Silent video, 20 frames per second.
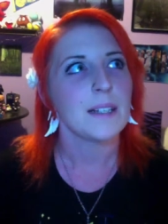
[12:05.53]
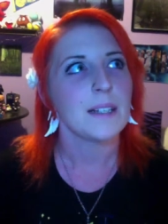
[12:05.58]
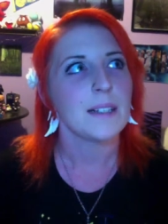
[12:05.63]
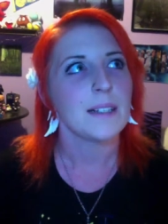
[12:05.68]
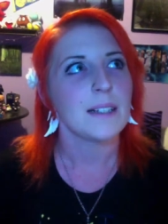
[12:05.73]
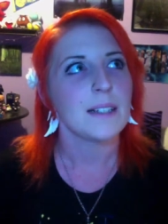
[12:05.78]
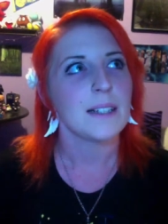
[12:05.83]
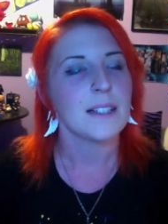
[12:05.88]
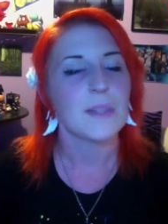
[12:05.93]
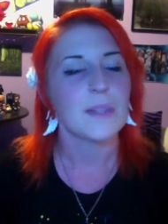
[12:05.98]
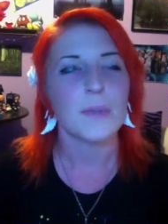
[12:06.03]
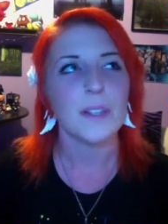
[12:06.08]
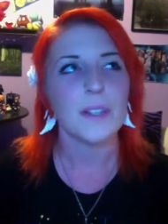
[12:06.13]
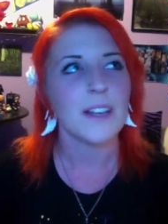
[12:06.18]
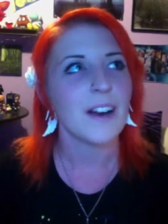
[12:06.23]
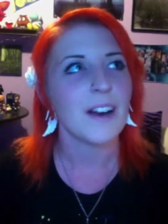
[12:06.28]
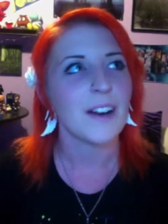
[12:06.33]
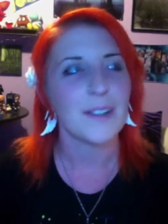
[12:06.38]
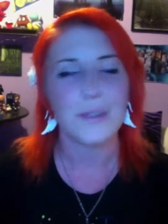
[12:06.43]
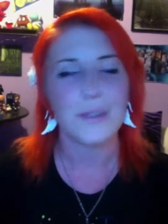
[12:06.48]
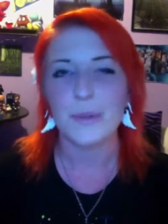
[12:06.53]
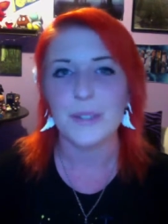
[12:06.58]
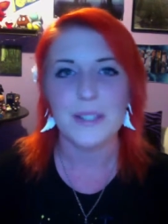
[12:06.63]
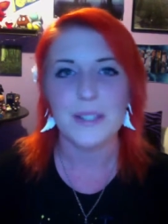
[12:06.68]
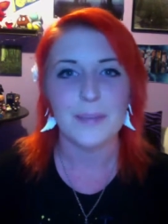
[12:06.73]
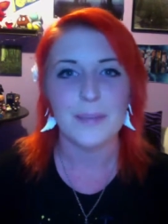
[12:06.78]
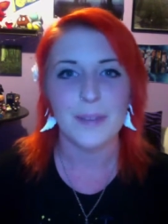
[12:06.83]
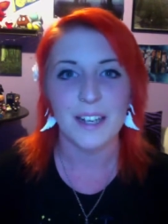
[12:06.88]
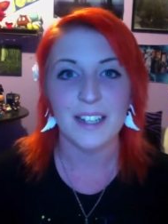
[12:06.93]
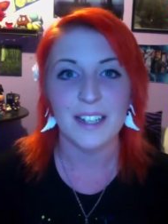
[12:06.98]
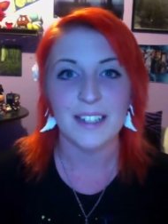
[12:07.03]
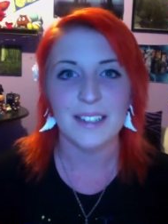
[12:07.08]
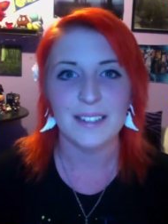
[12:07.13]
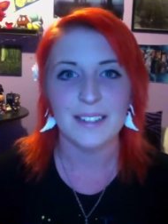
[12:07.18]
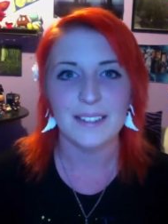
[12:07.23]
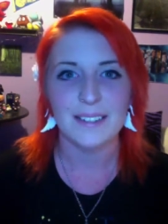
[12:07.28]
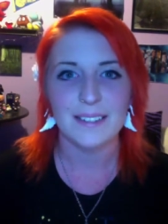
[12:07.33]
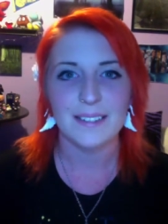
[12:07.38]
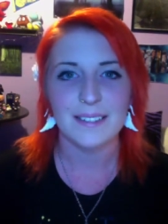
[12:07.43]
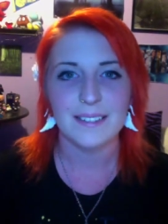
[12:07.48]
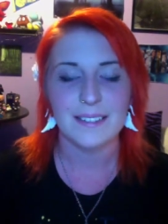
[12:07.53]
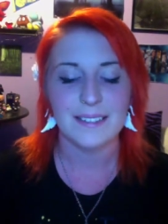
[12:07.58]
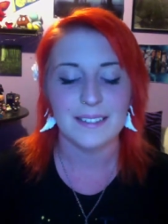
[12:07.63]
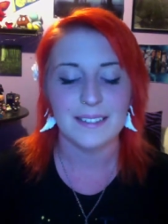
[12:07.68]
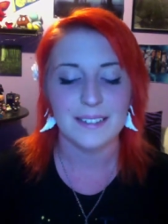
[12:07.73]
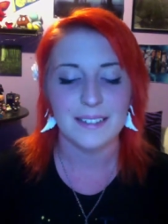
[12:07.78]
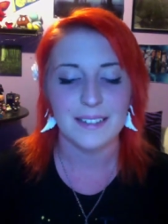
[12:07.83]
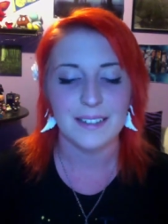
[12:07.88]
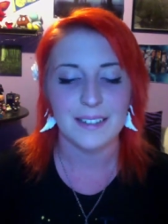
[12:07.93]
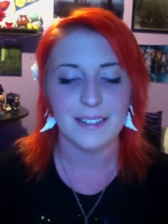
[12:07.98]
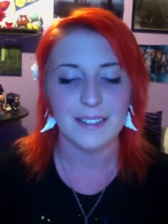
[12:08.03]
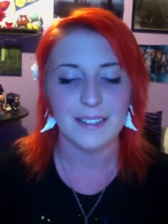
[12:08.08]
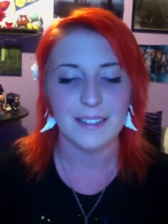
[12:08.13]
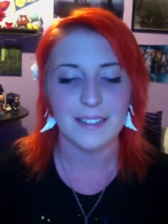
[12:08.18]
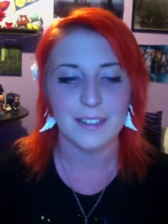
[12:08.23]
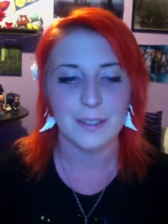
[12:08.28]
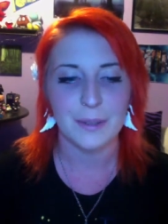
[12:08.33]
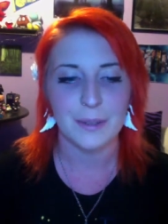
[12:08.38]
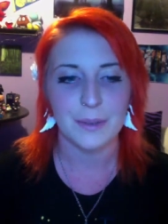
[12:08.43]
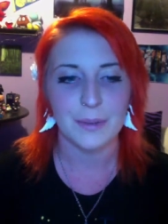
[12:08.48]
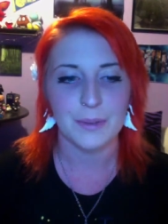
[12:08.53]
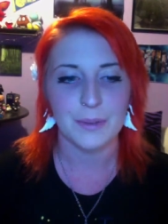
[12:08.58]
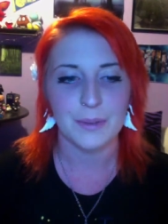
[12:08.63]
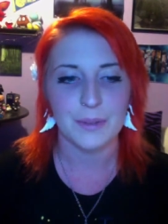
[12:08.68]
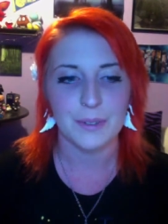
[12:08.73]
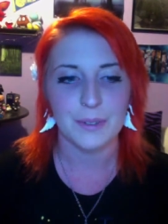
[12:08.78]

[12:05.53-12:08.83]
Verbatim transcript: it's really hard to explain it, you know,